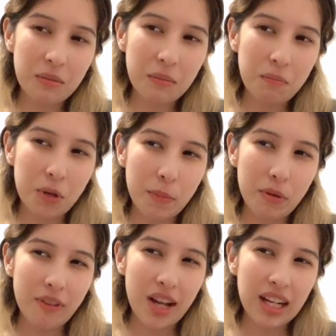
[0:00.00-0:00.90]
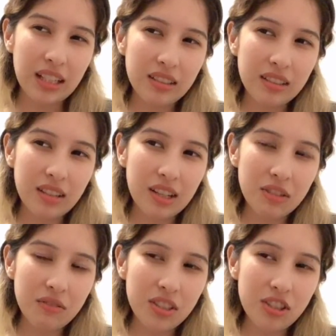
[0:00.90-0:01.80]
purple vines kind of
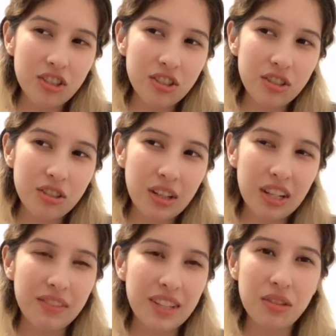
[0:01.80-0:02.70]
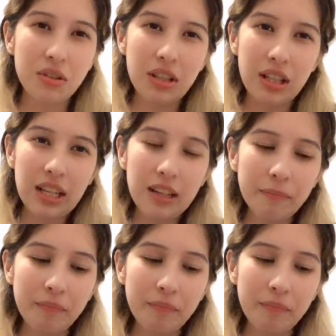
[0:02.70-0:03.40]
ish, kind of tentacly.